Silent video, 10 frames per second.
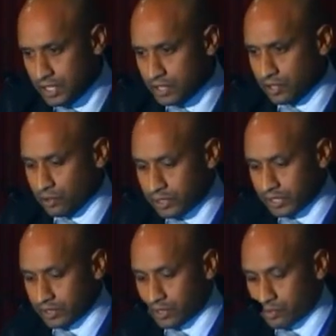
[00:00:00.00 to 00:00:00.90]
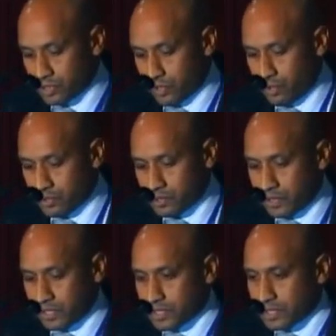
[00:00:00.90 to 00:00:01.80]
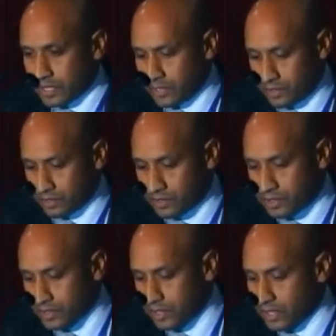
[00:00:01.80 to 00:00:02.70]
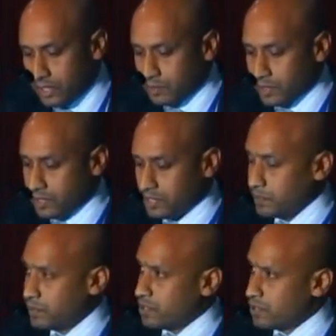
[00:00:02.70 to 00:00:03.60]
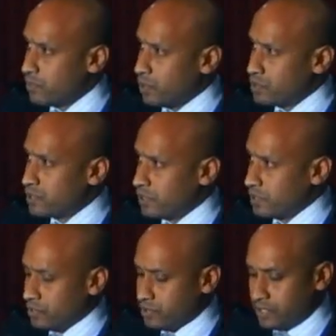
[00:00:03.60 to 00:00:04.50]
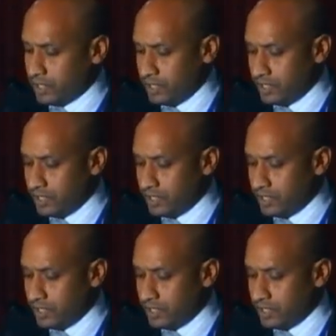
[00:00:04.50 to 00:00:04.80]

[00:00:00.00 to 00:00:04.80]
so, looking at the results, we can see that participants mostly use the